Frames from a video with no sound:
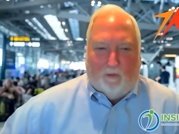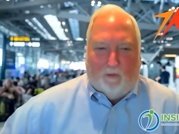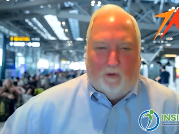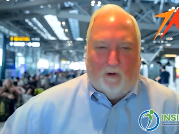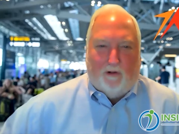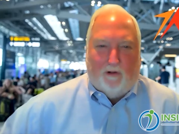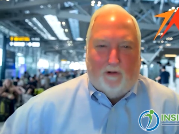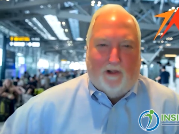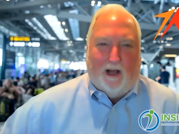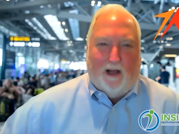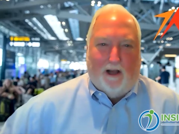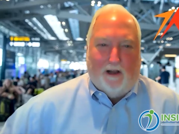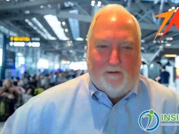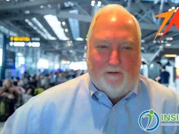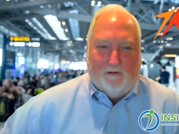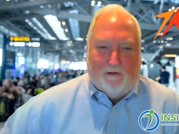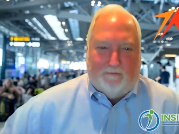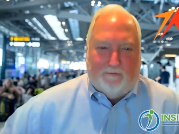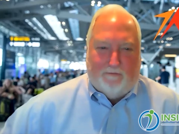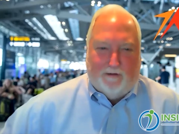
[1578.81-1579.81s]
for the one
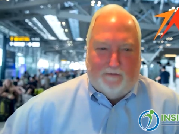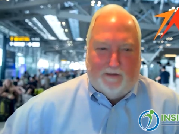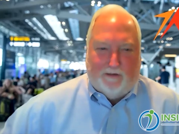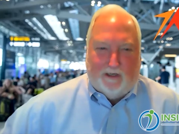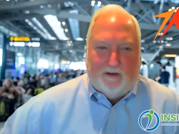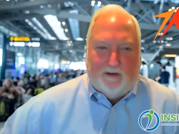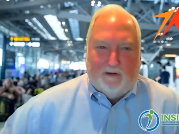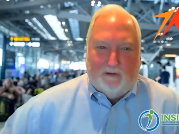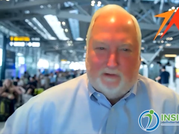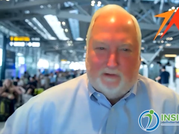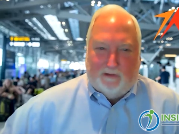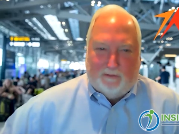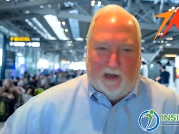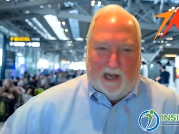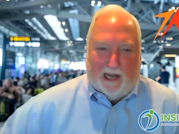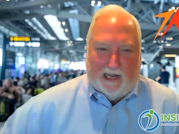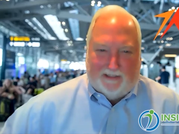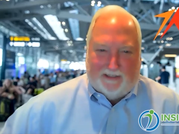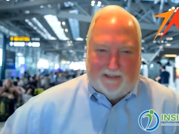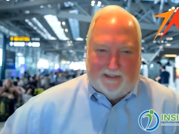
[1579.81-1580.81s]
hundred fifty-two
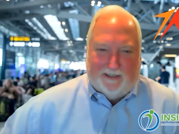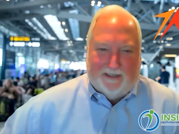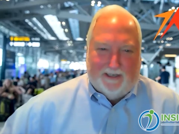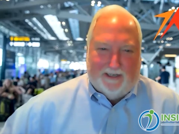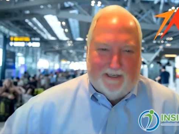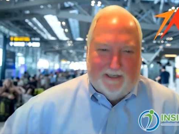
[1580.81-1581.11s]
spots.